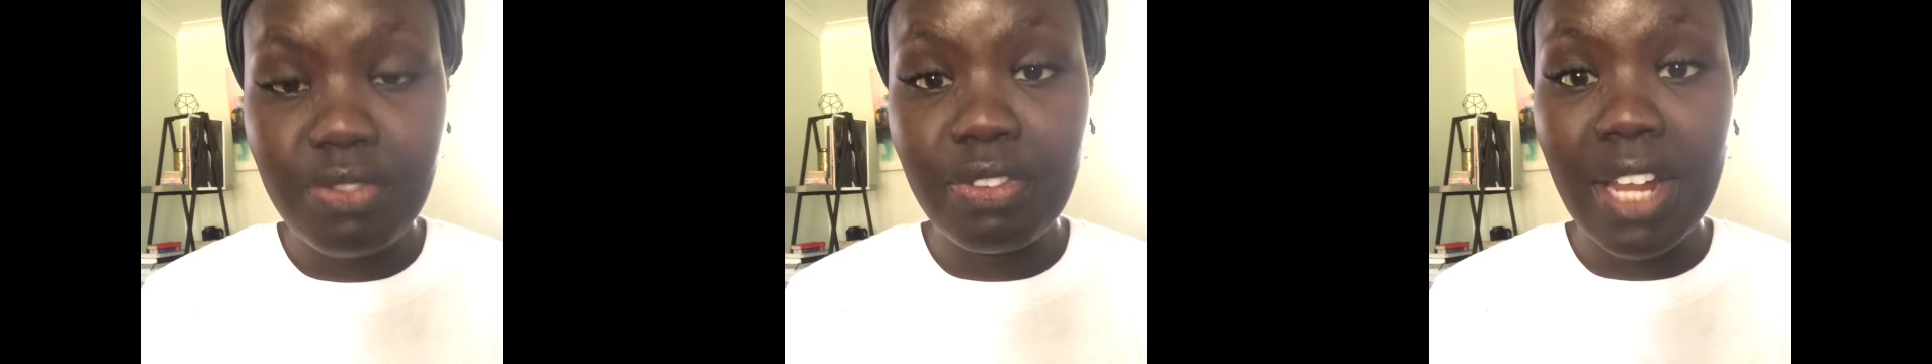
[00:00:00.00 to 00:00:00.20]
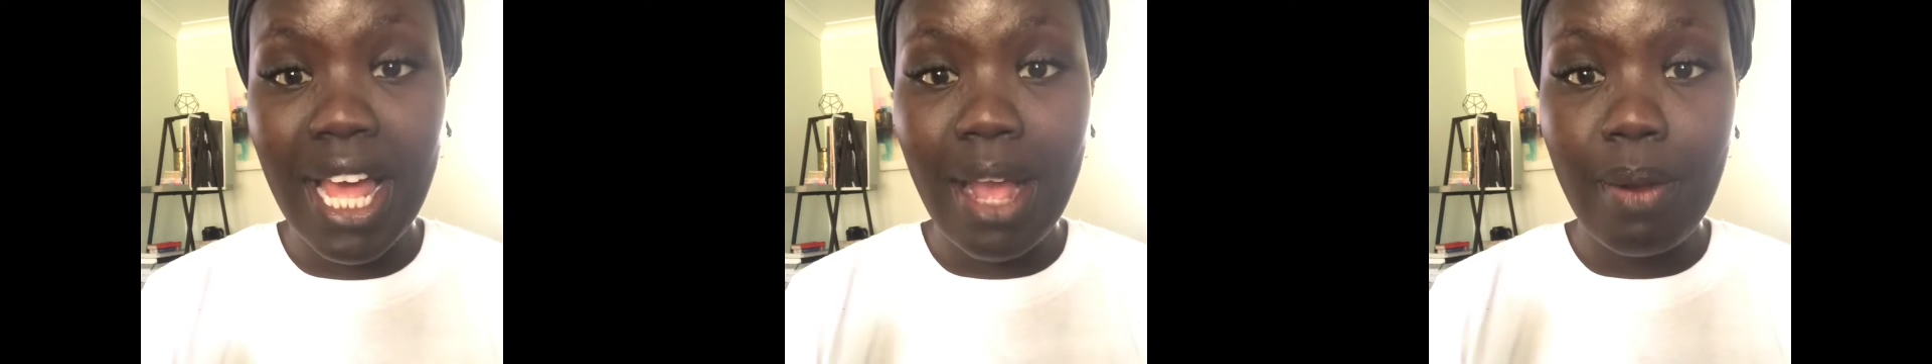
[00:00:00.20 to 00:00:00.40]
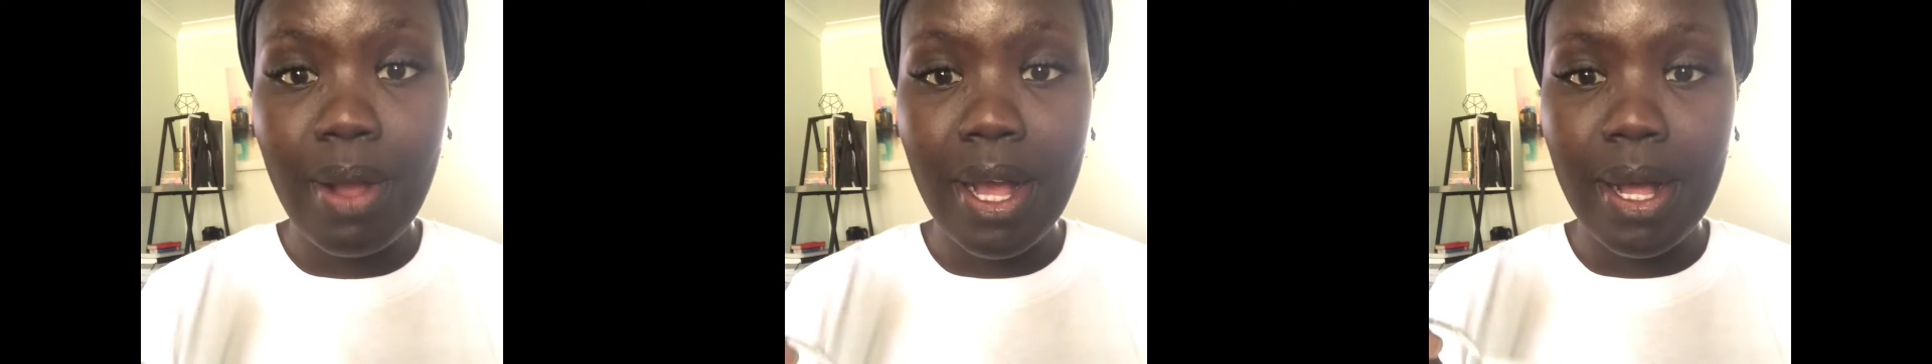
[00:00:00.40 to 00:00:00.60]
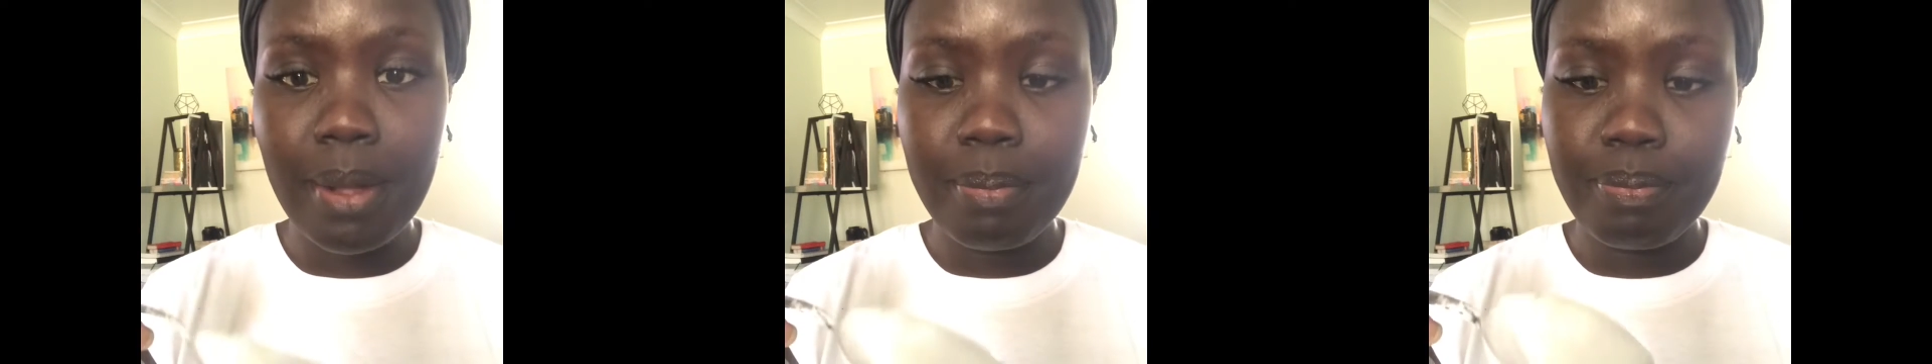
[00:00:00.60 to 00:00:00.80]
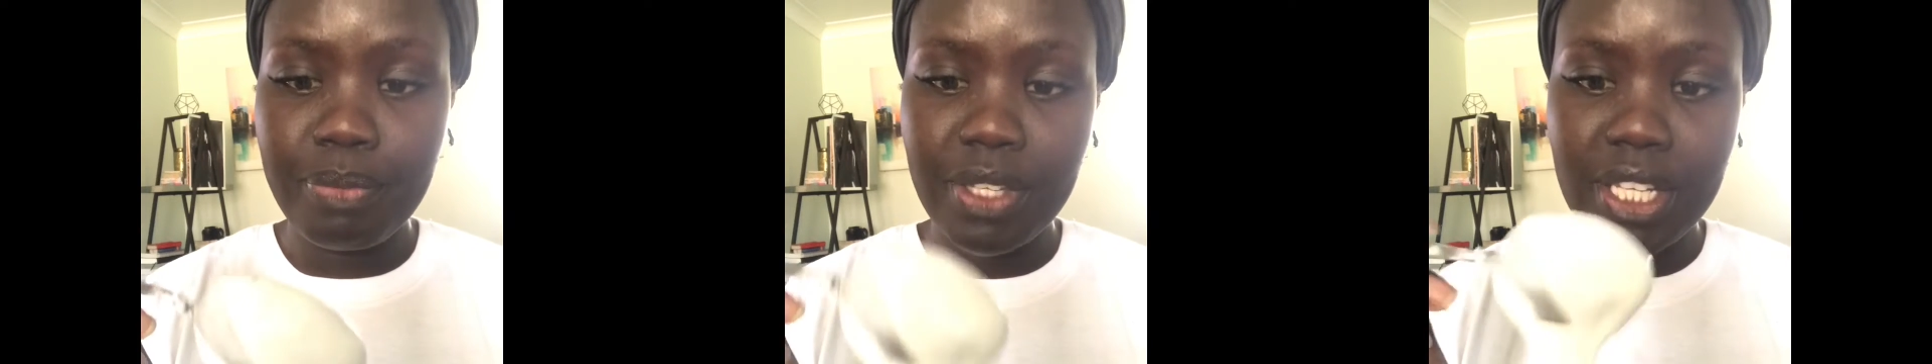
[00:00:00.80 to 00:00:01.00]
flour
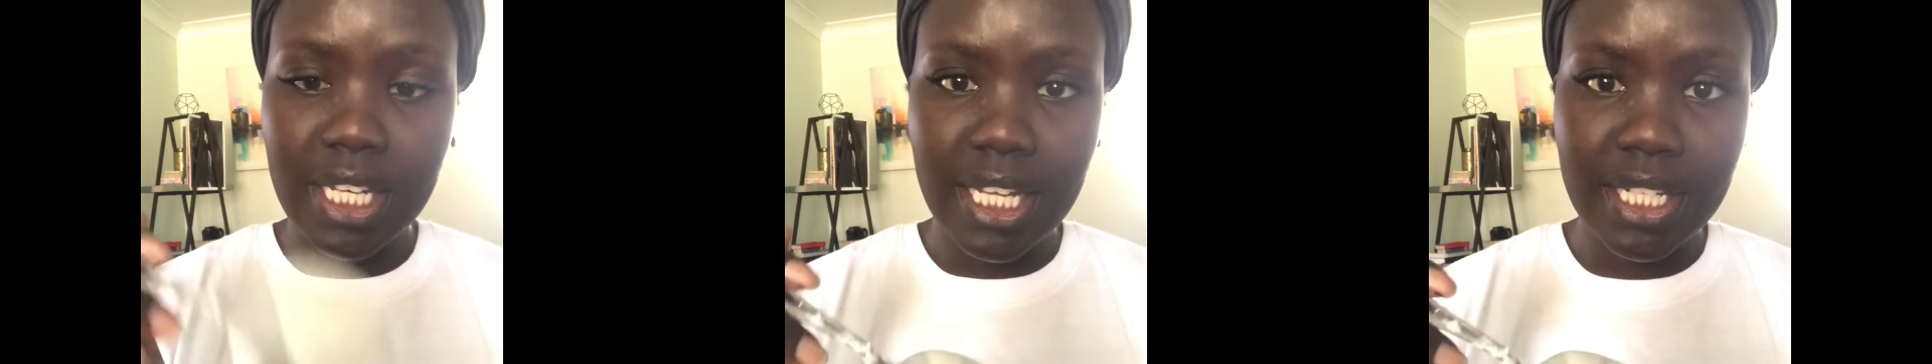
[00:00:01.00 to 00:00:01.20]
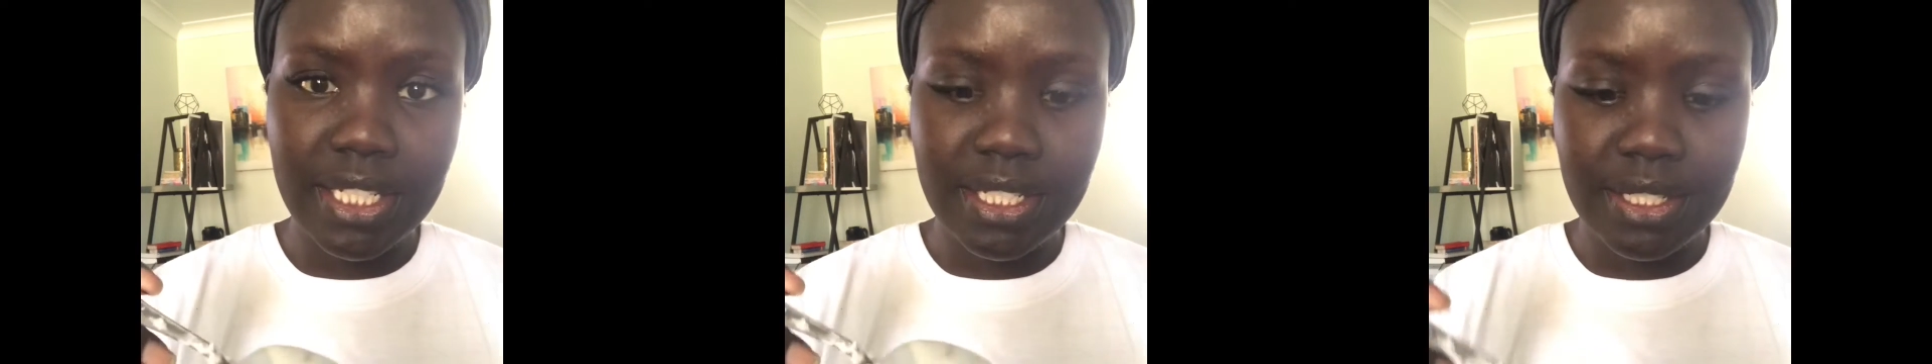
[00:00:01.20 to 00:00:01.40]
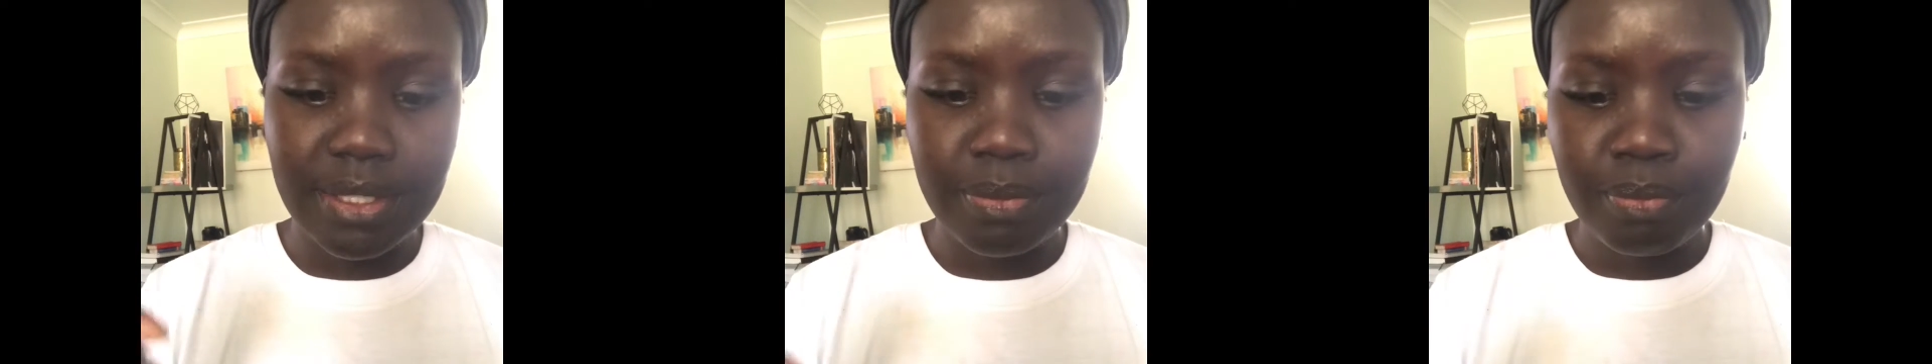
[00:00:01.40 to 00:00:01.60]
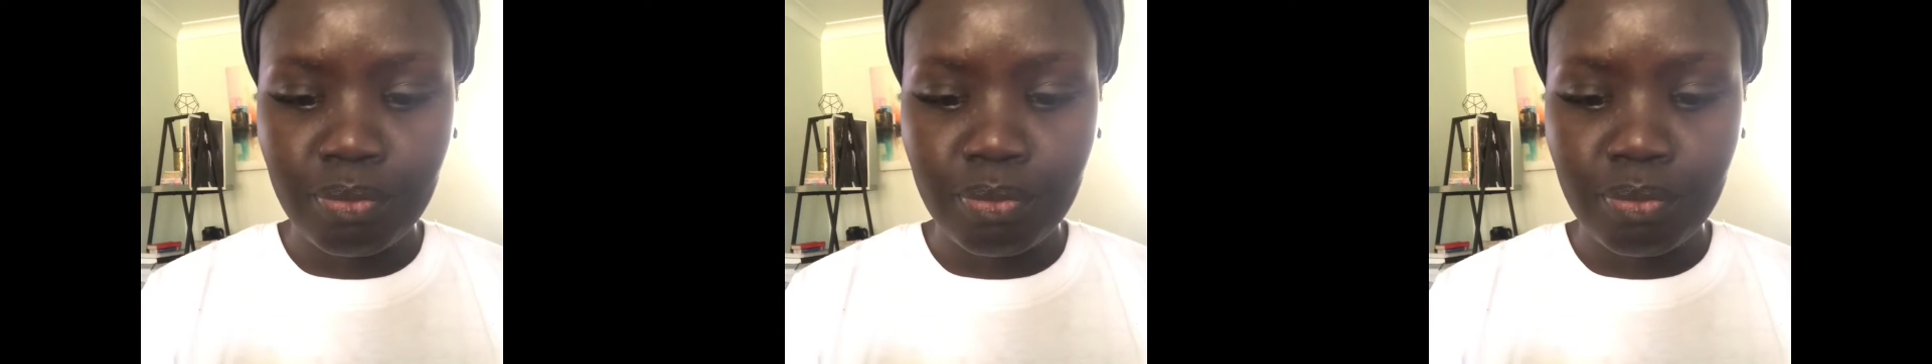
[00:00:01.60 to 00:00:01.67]
in it,